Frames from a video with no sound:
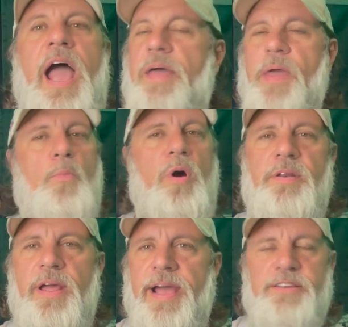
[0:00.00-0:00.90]
And then
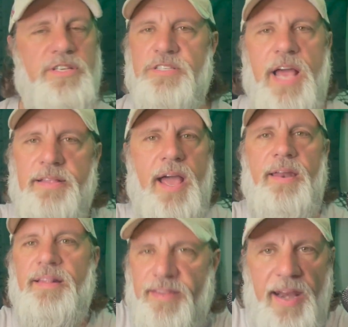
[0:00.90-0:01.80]
one day I just sat
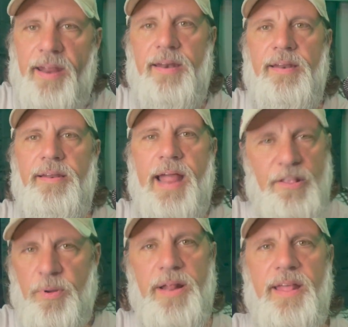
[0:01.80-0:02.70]
down and did it.
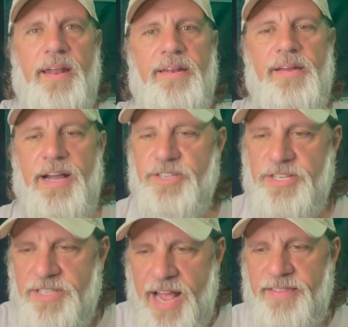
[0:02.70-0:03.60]
That's what I did. I
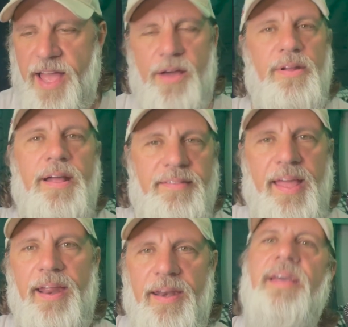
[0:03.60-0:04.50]
just sat down,
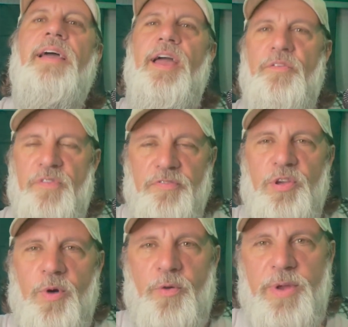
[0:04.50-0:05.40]
did it, and
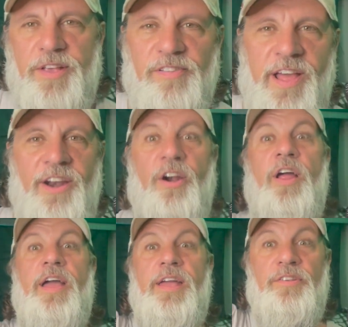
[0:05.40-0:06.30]
51 weeks later
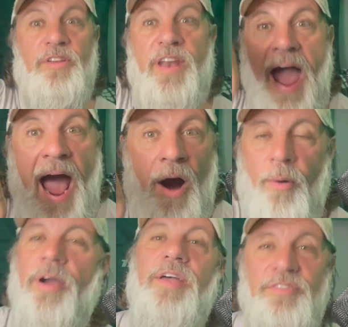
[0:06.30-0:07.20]
is
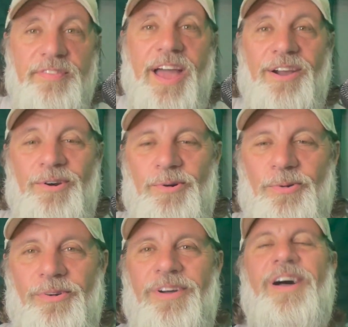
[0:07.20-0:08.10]
now. Isn't that
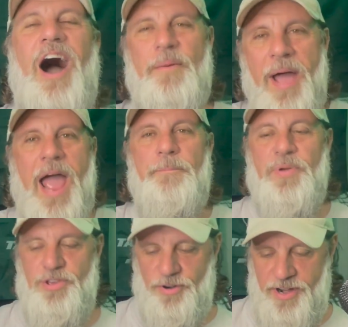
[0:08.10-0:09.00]
cool? I'm
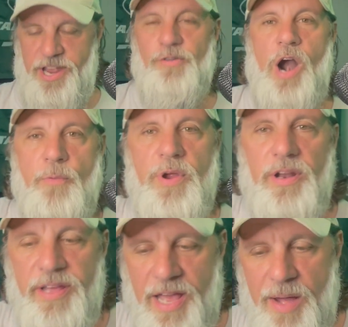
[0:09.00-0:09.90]
happy you're here. I
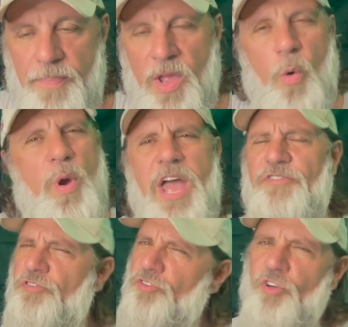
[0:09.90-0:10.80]
really am. We
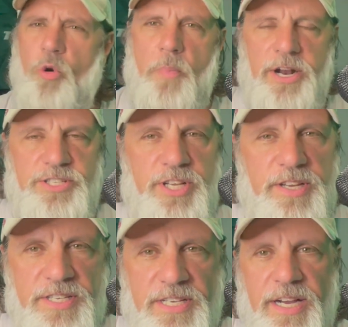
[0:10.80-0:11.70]
have so much to
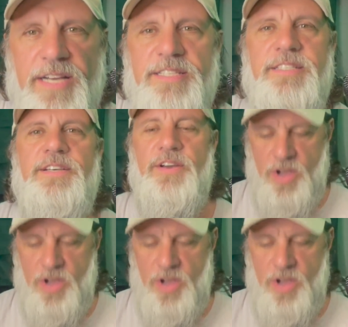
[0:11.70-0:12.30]
discuss.